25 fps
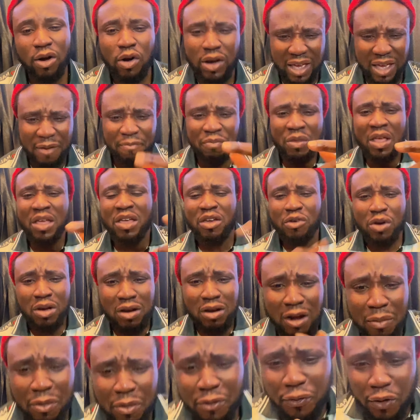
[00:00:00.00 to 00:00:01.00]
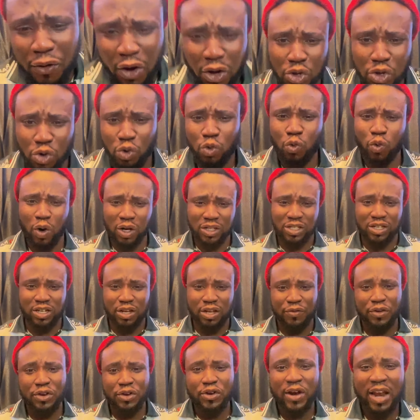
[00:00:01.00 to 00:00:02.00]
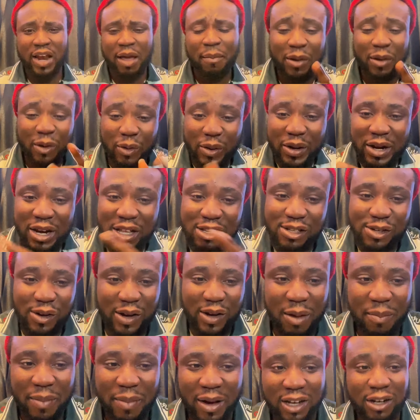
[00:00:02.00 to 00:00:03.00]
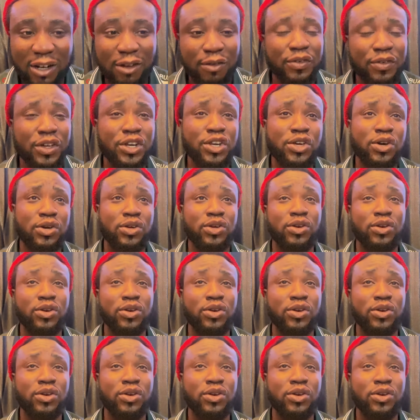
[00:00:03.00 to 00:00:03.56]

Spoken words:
Okay, quickly before you watch the video, let me quickly talk about the video.